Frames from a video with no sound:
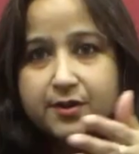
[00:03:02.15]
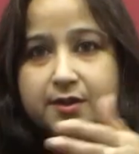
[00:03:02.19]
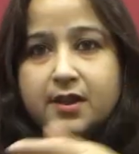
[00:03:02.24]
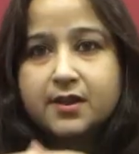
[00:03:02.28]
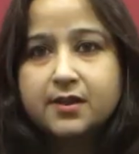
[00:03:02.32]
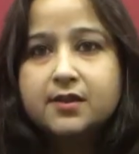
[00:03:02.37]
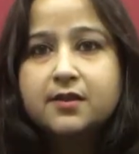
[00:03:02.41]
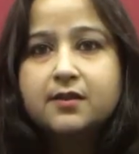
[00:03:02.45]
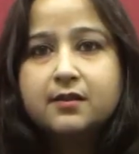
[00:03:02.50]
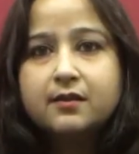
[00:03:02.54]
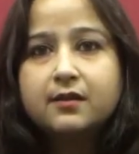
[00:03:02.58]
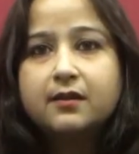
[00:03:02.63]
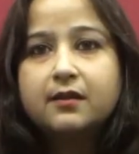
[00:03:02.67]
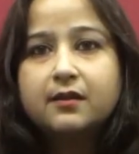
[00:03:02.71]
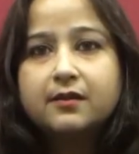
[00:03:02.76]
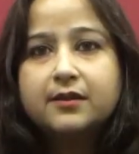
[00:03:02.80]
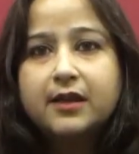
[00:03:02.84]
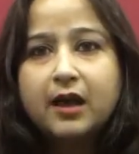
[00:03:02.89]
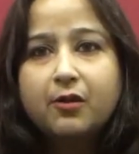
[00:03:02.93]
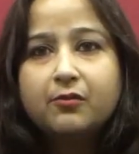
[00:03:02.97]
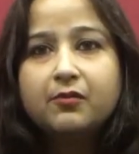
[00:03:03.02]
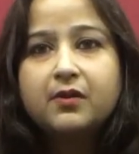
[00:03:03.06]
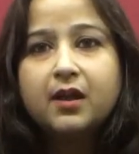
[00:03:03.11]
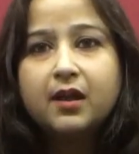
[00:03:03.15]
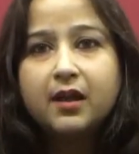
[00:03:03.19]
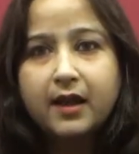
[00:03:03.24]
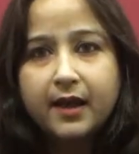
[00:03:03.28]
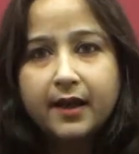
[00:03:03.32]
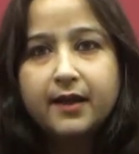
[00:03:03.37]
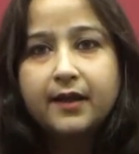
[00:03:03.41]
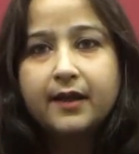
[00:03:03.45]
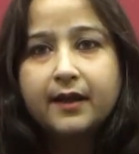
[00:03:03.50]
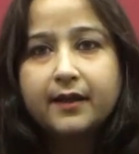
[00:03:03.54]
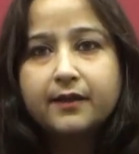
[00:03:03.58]
which is just down the
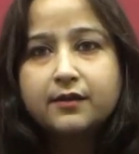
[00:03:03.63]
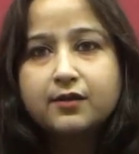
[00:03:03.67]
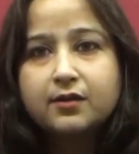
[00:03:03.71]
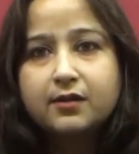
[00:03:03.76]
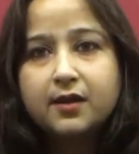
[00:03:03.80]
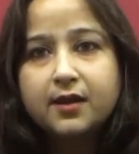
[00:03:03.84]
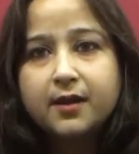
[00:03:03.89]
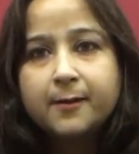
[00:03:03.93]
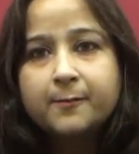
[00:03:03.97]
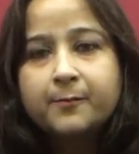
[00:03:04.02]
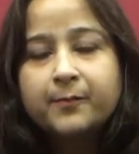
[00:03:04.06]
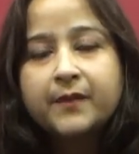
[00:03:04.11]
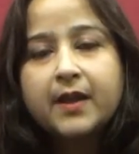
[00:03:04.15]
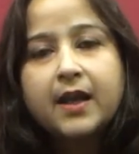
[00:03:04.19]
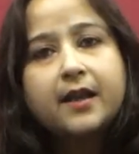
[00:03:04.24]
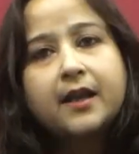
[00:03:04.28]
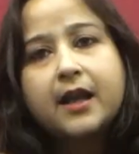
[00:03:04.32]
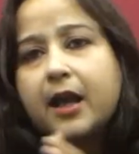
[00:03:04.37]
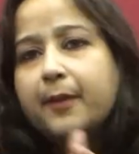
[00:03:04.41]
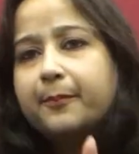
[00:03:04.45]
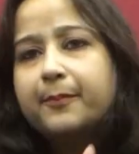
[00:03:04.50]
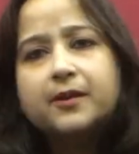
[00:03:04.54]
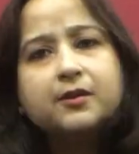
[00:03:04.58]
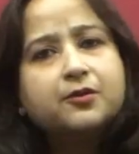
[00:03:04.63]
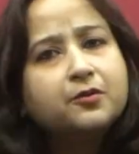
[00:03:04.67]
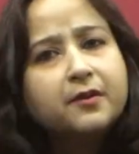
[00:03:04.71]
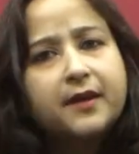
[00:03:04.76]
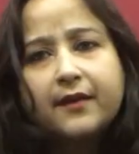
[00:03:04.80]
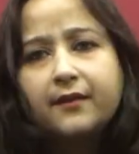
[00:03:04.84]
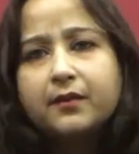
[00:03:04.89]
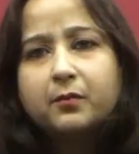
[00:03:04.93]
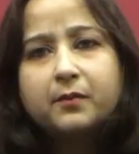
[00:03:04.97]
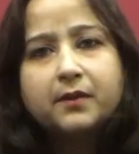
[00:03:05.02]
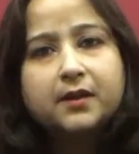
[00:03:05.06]
line actually, and happen
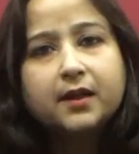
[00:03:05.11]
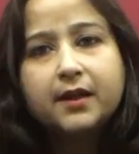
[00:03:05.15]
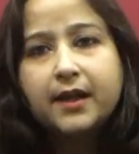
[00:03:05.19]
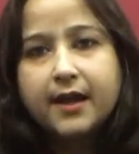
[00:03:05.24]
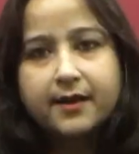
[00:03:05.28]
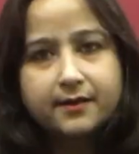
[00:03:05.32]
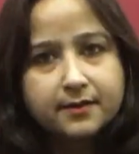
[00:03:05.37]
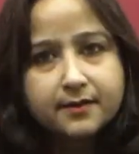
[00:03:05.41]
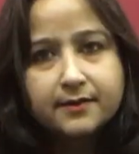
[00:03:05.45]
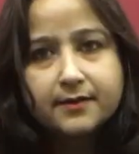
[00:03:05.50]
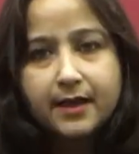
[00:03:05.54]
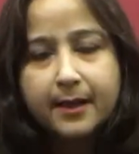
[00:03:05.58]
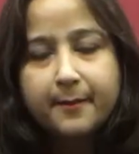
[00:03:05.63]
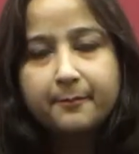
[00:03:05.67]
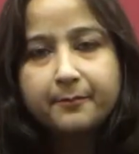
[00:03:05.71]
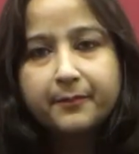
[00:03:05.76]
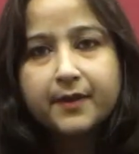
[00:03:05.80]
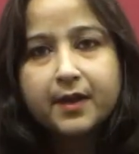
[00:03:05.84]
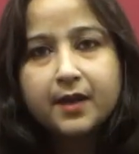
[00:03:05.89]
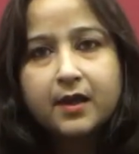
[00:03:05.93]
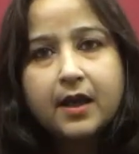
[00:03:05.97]
together with the CAT exam.